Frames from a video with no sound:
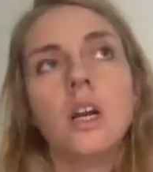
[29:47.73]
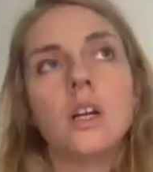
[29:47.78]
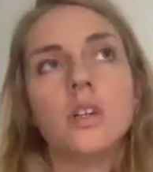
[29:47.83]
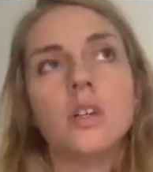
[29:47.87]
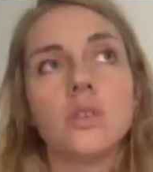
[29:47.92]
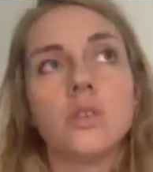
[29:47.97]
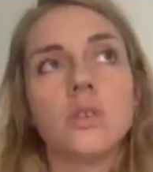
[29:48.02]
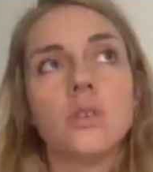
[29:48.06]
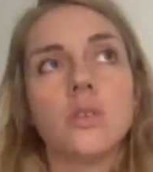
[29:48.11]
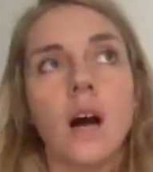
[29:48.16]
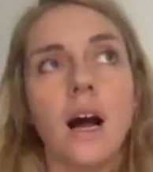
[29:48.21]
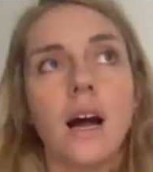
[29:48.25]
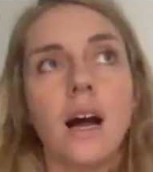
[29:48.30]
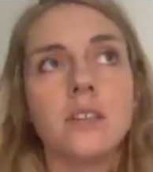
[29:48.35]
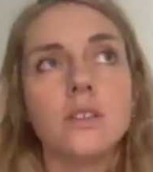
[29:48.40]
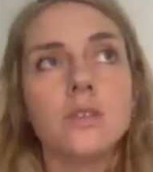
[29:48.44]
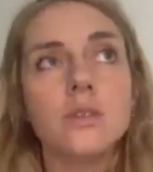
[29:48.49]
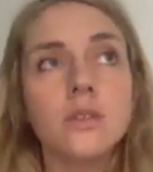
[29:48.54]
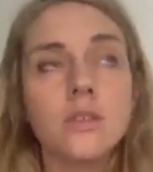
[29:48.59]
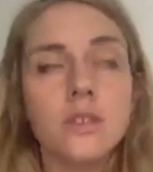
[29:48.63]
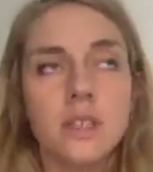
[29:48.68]
So I
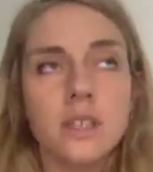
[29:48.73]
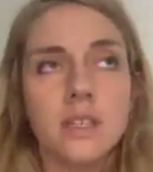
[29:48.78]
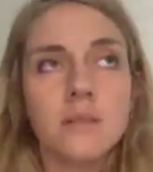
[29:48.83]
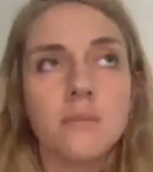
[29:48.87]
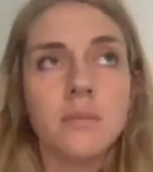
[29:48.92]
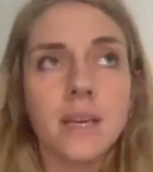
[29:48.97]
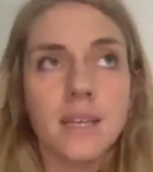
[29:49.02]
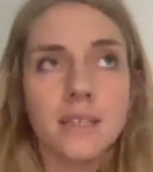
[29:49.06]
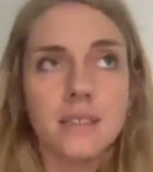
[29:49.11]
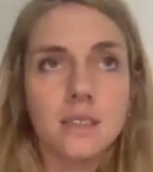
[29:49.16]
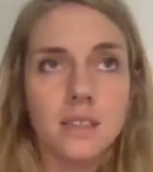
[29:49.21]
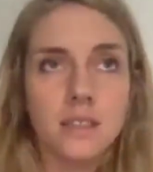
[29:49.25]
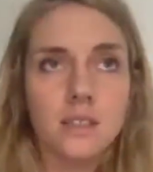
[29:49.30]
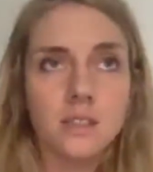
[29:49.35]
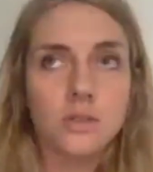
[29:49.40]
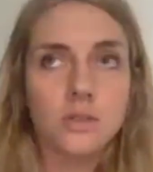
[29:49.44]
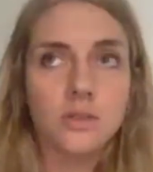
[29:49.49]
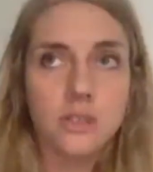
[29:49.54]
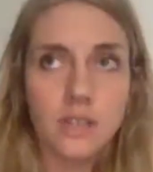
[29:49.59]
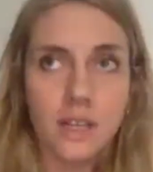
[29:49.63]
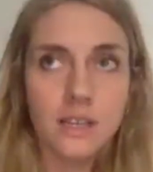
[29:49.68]
do think it makes
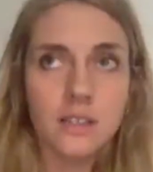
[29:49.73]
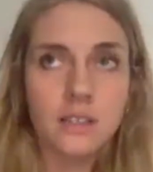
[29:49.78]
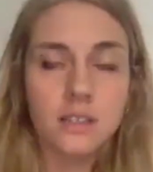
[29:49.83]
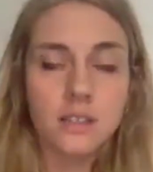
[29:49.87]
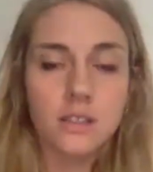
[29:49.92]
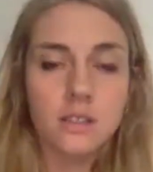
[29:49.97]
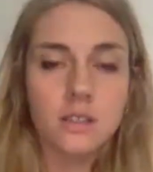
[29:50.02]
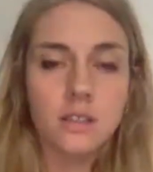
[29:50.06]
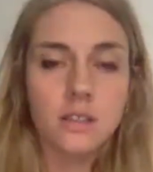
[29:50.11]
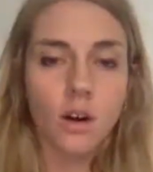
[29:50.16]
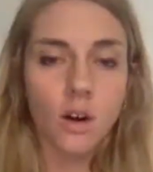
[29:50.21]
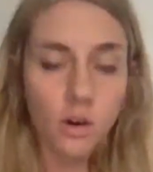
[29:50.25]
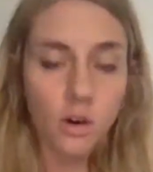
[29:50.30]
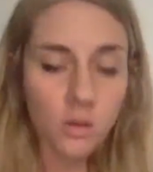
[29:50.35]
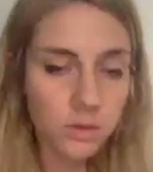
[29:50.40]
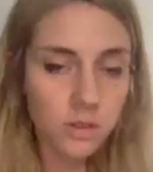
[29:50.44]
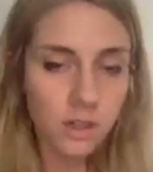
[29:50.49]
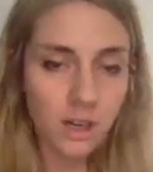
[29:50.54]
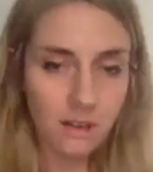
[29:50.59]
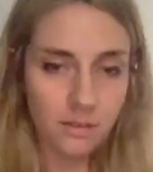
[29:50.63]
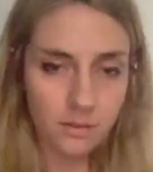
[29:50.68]
sense to test
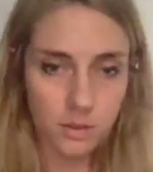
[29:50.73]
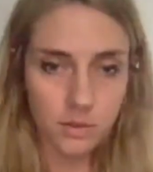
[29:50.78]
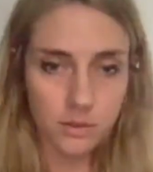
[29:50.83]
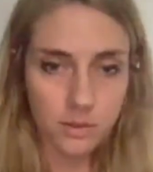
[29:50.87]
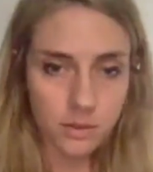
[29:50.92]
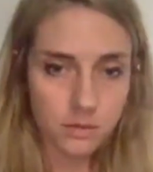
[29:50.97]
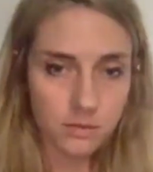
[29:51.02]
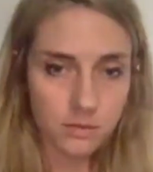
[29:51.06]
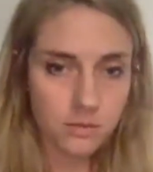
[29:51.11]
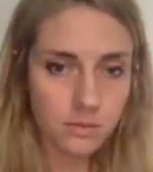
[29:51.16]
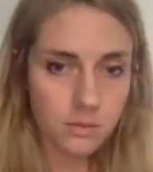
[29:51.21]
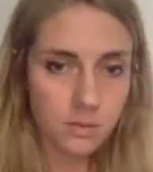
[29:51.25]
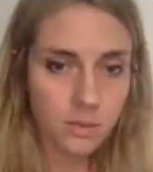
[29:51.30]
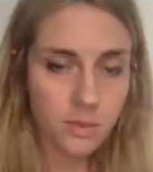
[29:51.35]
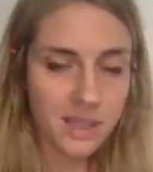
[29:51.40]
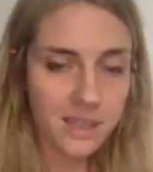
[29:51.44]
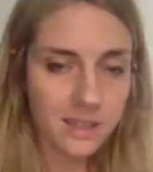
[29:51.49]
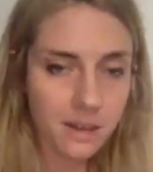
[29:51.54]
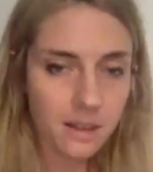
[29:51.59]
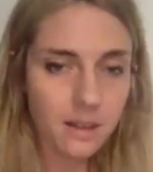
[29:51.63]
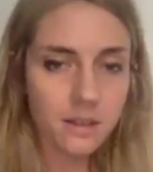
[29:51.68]
hormone levels
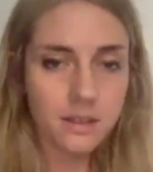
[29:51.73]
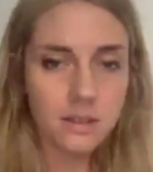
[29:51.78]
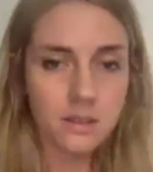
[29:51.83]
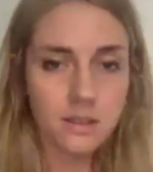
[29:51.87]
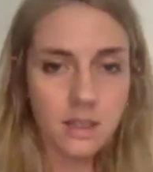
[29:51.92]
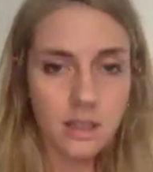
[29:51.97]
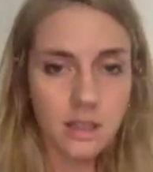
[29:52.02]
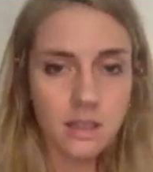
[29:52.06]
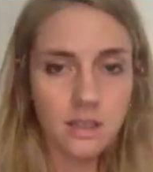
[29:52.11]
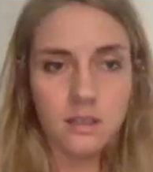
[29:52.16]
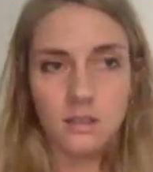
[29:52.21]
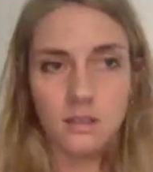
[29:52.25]
because uh,